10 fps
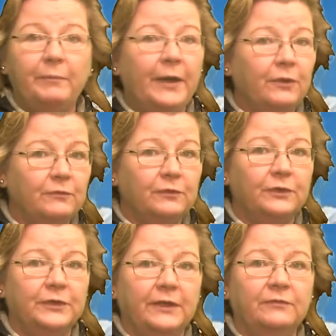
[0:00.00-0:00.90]

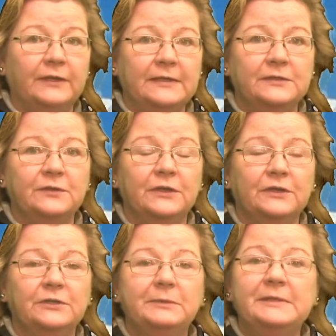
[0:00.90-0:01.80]
powerful enough laser
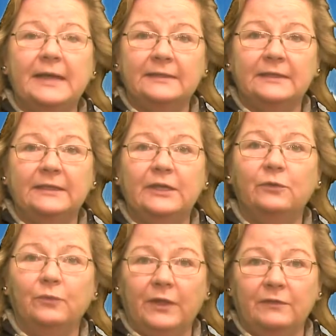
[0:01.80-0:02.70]
to be tactically
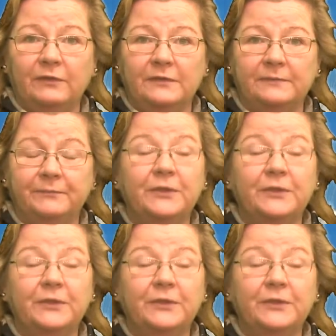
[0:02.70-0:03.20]
relevant.